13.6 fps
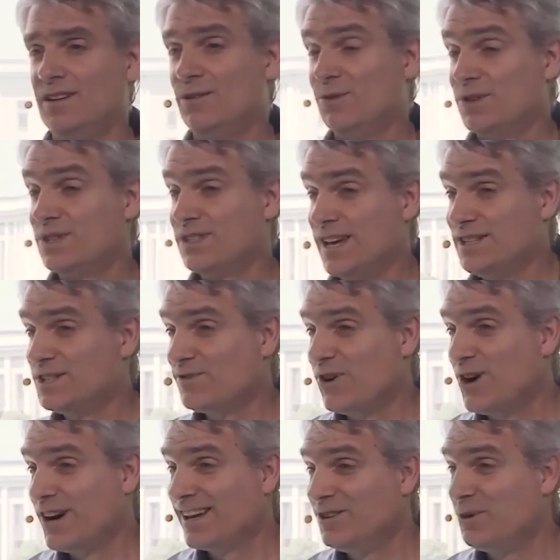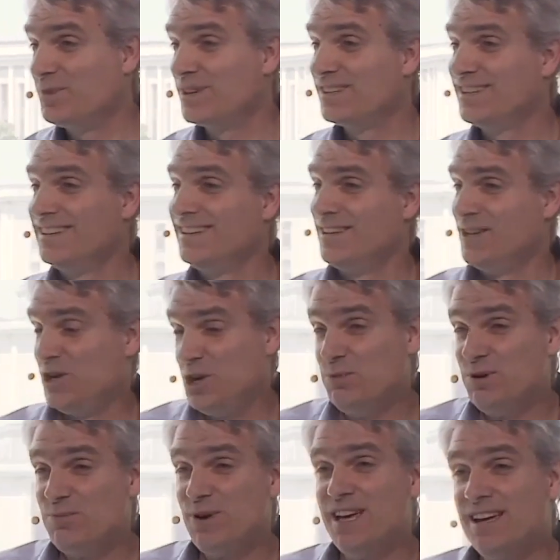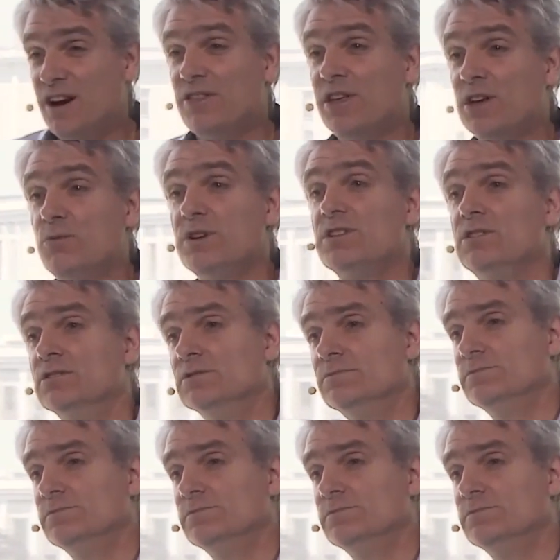or the status of our economic human being, I think we do.